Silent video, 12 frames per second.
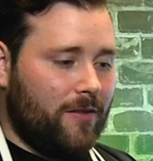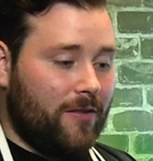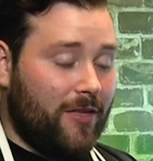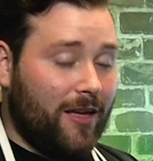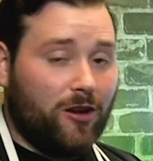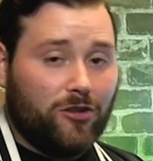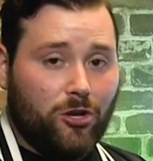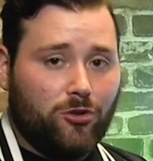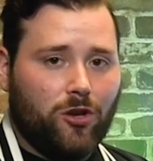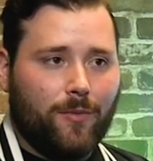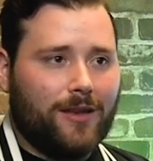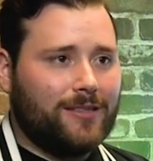The thing on
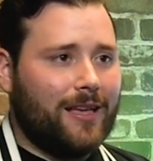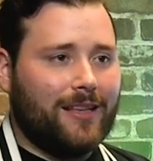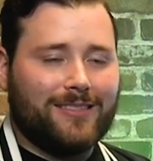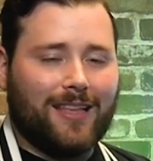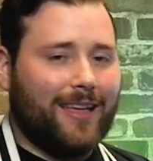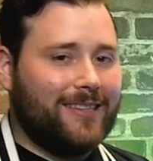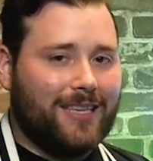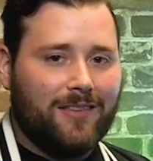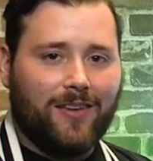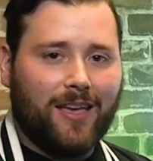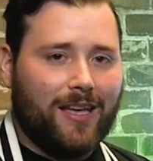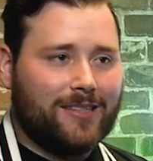YouTube, it's not like
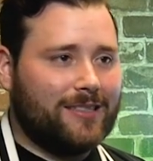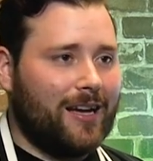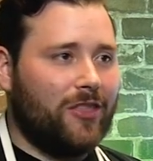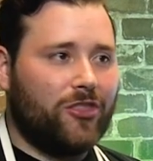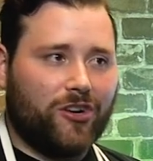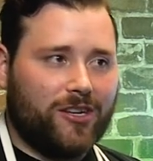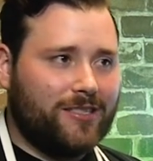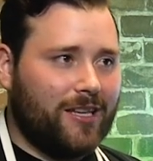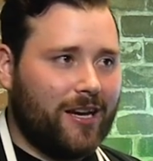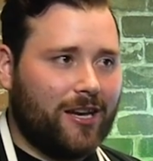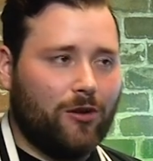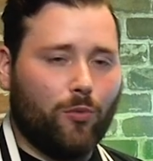TV, it's not
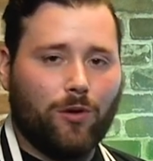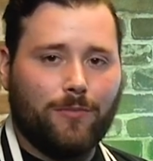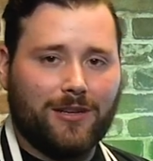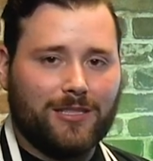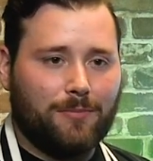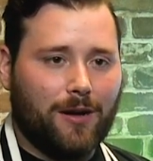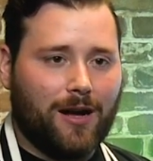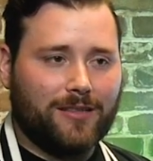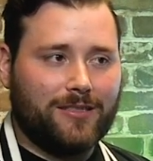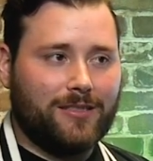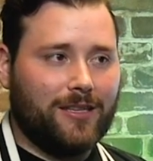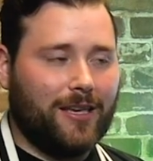30-second or 1-minute spots.